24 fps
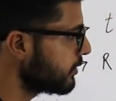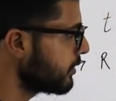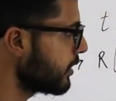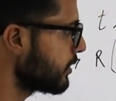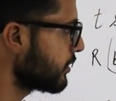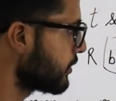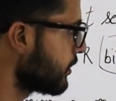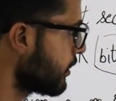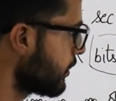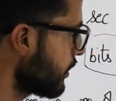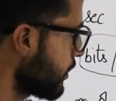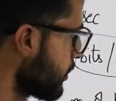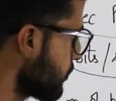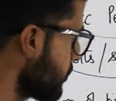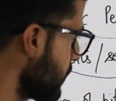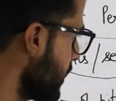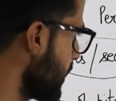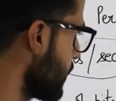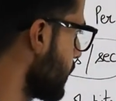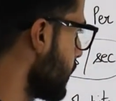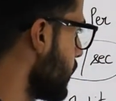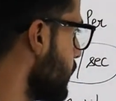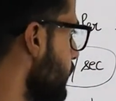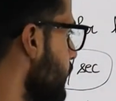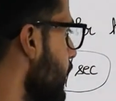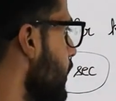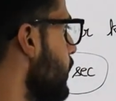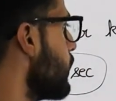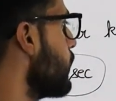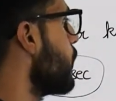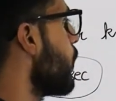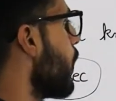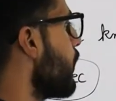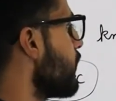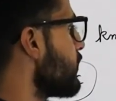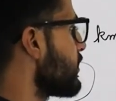just determine the
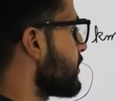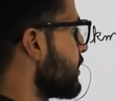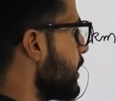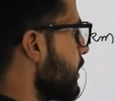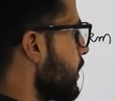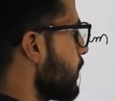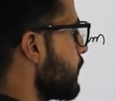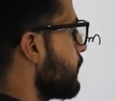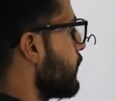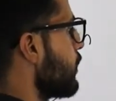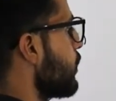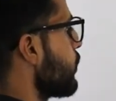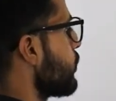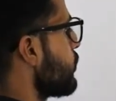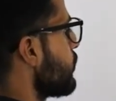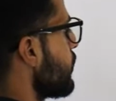value of sender window